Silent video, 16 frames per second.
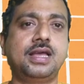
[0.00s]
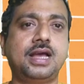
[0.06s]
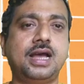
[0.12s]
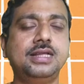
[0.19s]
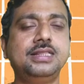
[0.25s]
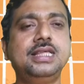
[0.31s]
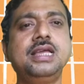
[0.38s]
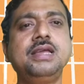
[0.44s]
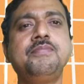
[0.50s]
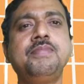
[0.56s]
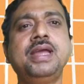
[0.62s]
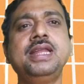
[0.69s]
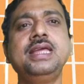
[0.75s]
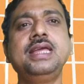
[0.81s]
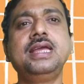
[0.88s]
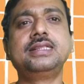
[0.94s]
I think
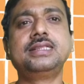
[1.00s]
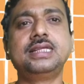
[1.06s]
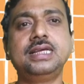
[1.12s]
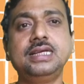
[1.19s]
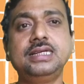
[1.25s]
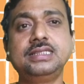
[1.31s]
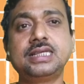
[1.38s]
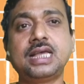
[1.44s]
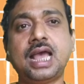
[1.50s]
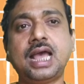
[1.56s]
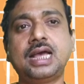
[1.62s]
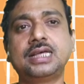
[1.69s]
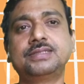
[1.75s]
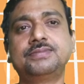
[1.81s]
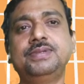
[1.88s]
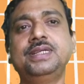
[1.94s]
many things
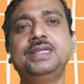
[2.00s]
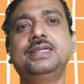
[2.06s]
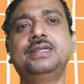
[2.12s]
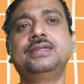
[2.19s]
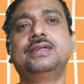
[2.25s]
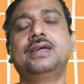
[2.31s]
has been